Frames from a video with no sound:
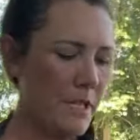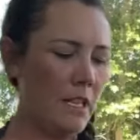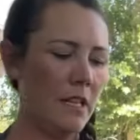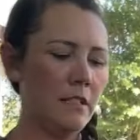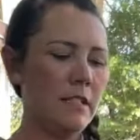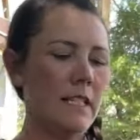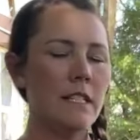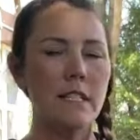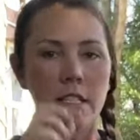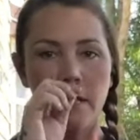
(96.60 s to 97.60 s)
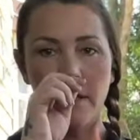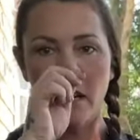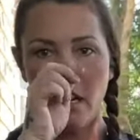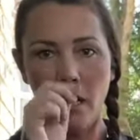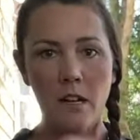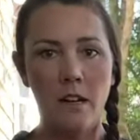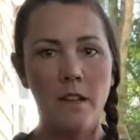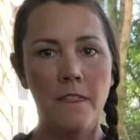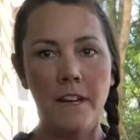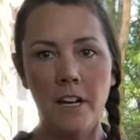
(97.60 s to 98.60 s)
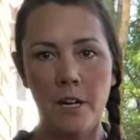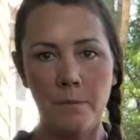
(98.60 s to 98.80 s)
but not least, there are